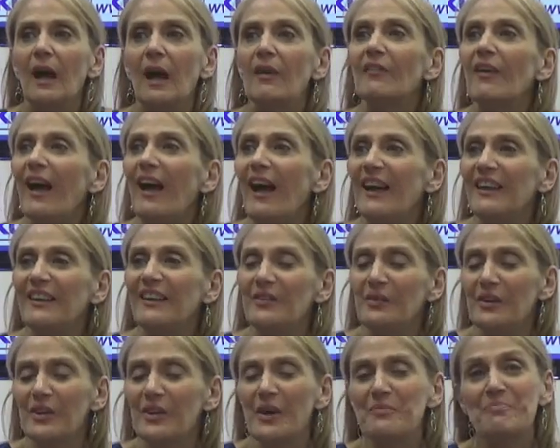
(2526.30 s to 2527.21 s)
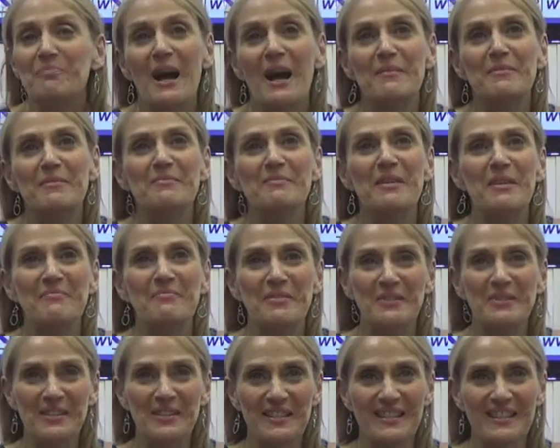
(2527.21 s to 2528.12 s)
Right. Well, Bobby, my
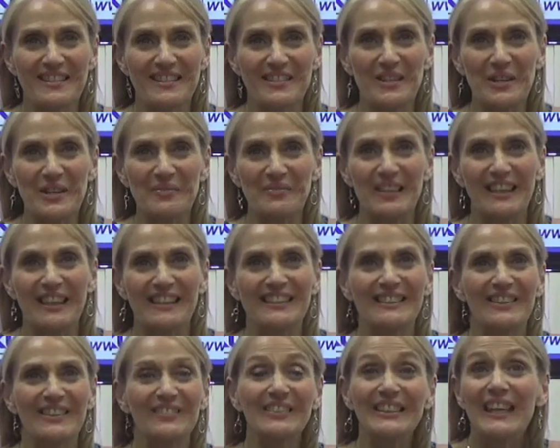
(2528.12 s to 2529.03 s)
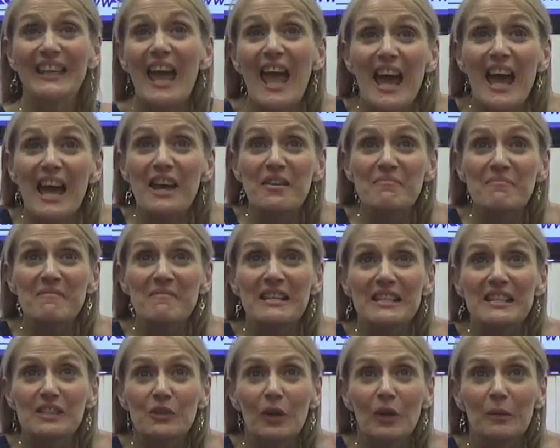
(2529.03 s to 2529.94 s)
producer is Scorpio, so we can't
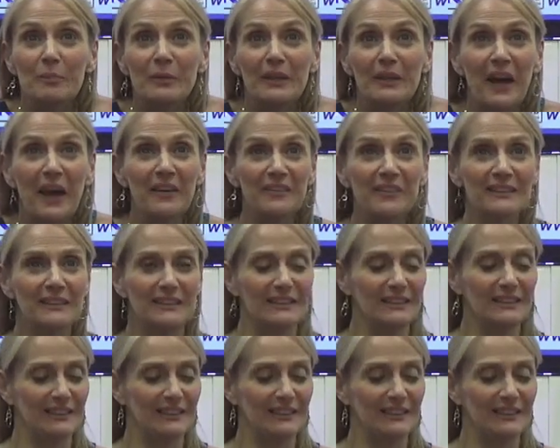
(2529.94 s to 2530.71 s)
miss Scorpio.